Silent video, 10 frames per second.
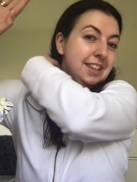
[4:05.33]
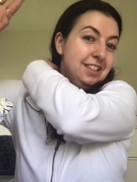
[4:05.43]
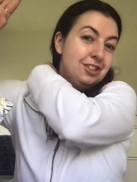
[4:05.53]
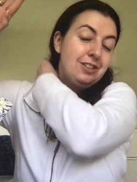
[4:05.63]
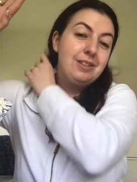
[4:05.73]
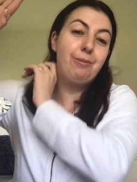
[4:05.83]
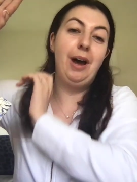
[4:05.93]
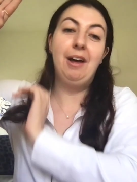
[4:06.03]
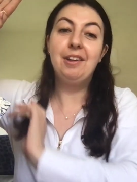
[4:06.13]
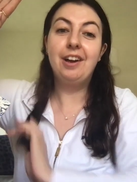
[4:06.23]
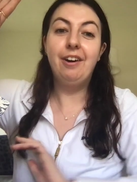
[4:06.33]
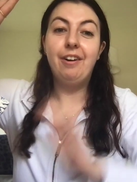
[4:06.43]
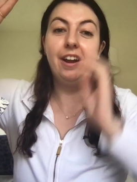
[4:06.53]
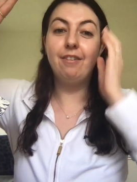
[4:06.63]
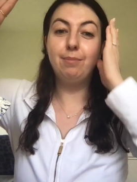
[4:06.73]
these shoes a while ago,
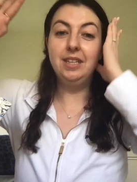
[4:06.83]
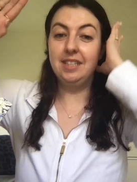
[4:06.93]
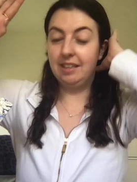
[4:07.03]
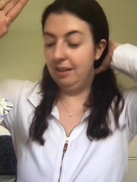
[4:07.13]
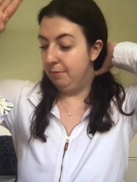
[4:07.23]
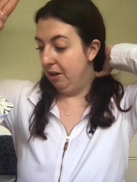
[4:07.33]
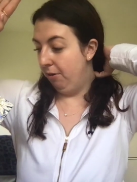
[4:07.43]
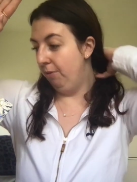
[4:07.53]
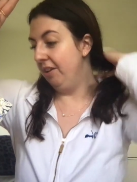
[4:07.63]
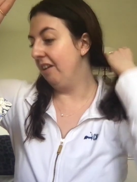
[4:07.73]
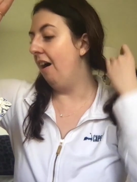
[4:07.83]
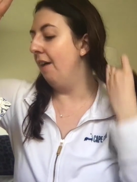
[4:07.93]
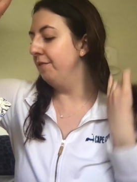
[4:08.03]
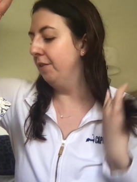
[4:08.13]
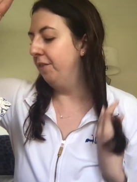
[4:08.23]
and I've basically been holding
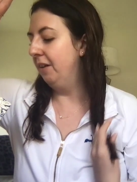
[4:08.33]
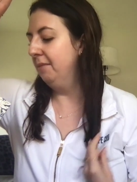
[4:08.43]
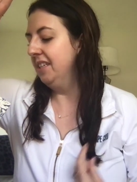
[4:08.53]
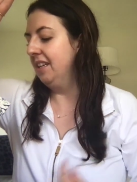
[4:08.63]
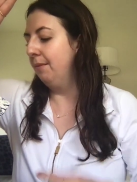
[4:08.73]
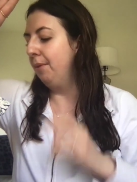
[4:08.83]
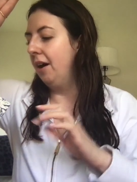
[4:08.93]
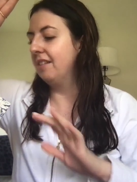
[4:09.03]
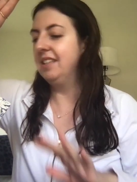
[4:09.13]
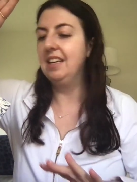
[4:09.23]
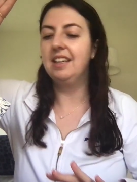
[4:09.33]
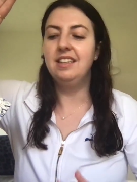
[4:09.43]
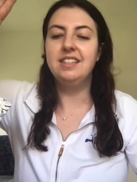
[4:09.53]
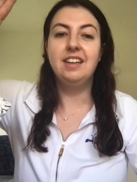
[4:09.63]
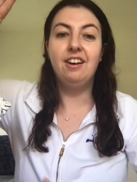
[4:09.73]
off to film this unboxing
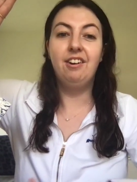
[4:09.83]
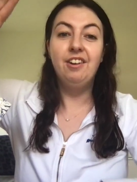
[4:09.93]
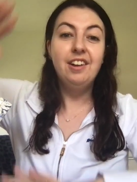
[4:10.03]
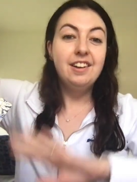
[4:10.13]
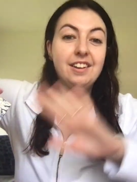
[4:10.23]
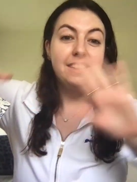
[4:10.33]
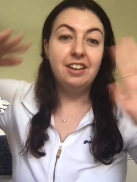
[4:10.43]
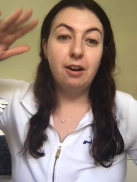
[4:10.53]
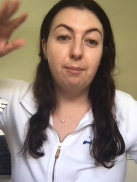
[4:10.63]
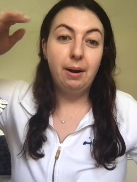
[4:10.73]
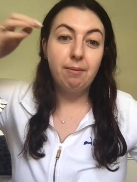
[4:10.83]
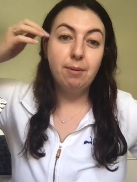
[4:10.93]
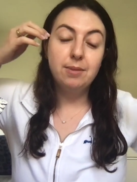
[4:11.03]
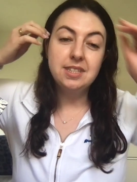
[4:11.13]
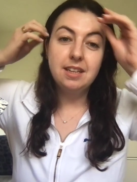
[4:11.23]
until, you know, my
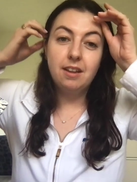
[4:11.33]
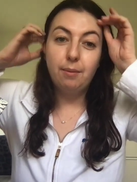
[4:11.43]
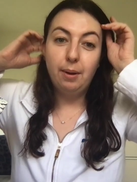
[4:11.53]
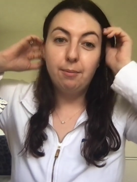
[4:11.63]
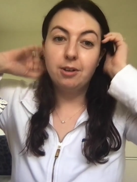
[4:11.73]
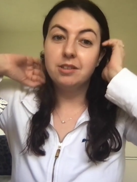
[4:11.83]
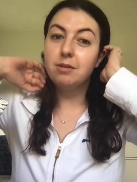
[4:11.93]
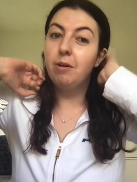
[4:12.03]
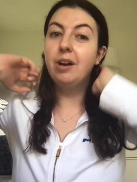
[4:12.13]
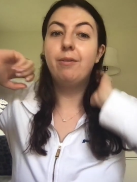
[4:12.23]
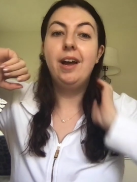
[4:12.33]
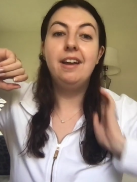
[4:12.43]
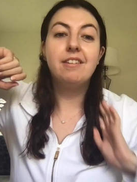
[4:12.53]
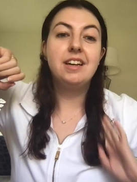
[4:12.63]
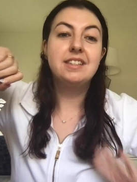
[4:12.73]
room was a little bit more squared away.
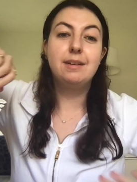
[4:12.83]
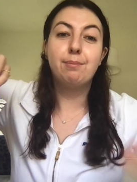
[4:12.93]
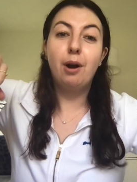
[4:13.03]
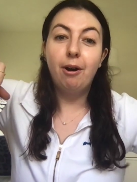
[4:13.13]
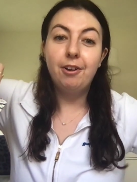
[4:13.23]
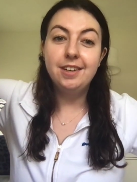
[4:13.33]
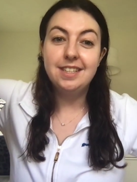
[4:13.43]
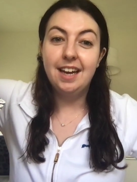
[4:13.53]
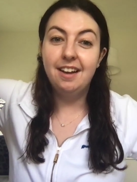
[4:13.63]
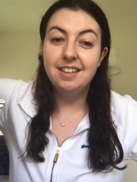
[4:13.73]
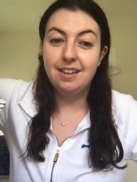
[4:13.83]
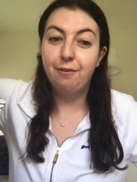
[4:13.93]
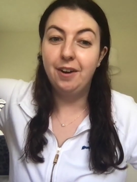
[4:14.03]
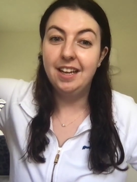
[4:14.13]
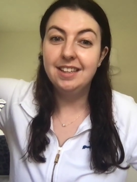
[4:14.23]
You guys can probably tell a
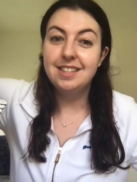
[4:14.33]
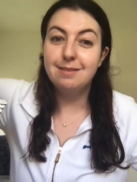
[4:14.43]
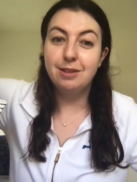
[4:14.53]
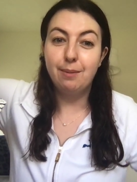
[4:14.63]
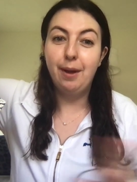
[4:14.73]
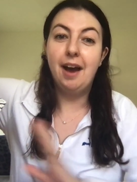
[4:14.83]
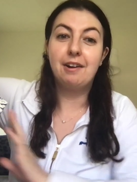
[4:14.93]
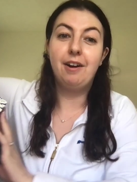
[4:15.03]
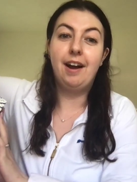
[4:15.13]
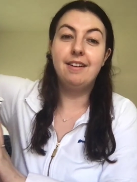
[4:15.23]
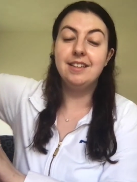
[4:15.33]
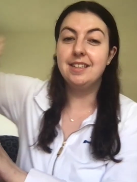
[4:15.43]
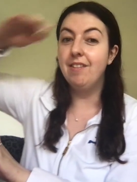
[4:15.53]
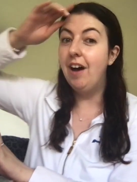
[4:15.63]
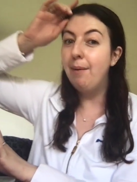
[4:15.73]
difference with the background. It's a
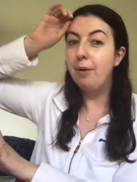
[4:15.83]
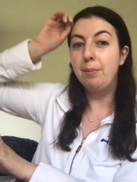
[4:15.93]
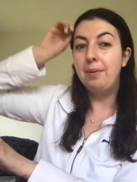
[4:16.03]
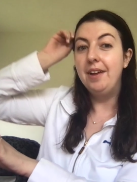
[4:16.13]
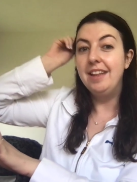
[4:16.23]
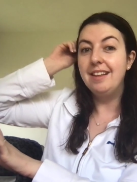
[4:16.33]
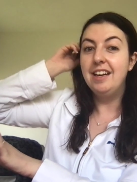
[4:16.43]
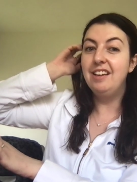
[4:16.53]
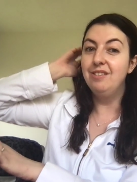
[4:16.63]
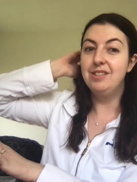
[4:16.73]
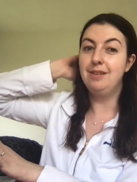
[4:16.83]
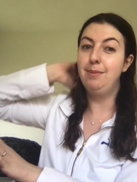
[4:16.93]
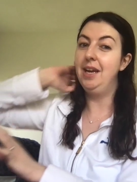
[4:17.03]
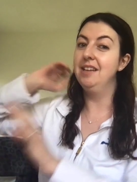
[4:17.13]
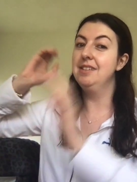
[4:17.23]
lot more plain than it used to
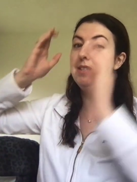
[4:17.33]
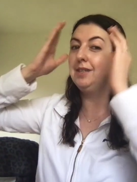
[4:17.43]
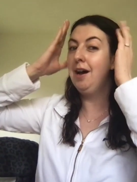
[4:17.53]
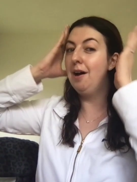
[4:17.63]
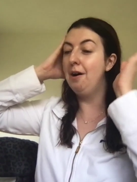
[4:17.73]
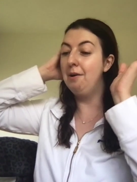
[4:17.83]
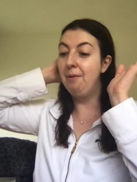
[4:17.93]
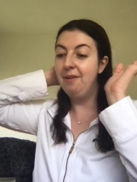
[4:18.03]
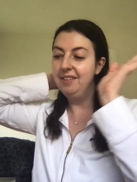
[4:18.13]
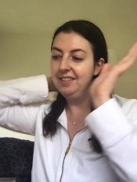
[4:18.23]
be. So,